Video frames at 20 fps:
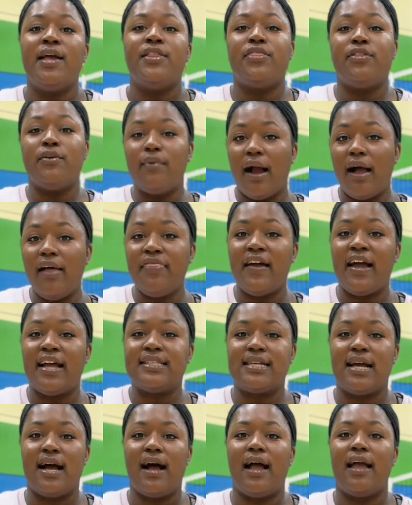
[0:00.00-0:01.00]
Throughout that
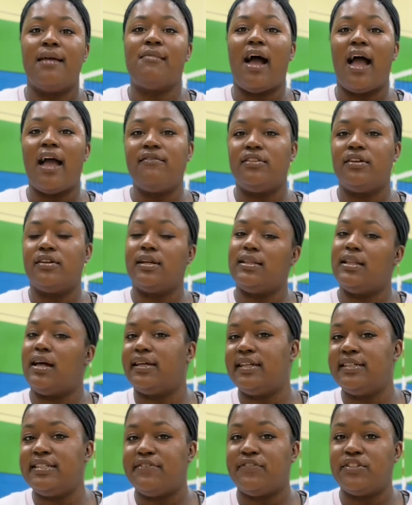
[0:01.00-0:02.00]
time, I've learned a
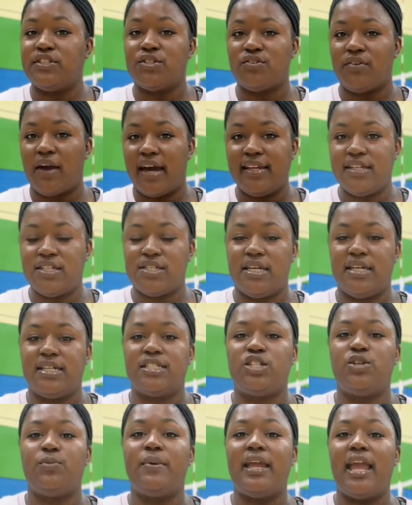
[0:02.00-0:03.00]
lot of different strategies
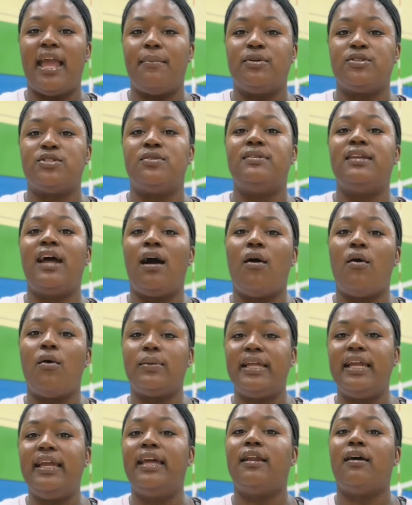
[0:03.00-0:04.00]
to be able to not
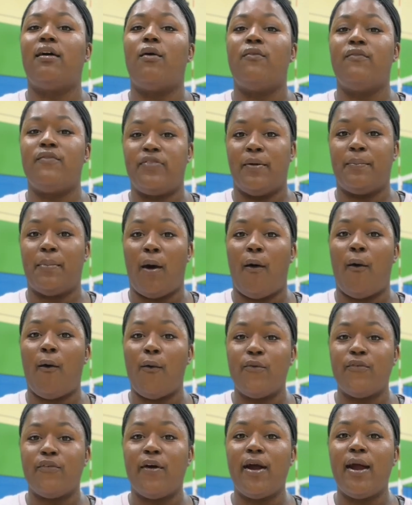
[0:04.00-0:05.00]
only get the ball
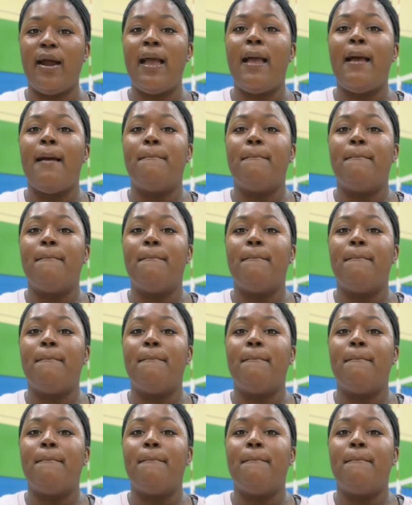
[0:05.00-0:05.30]
over,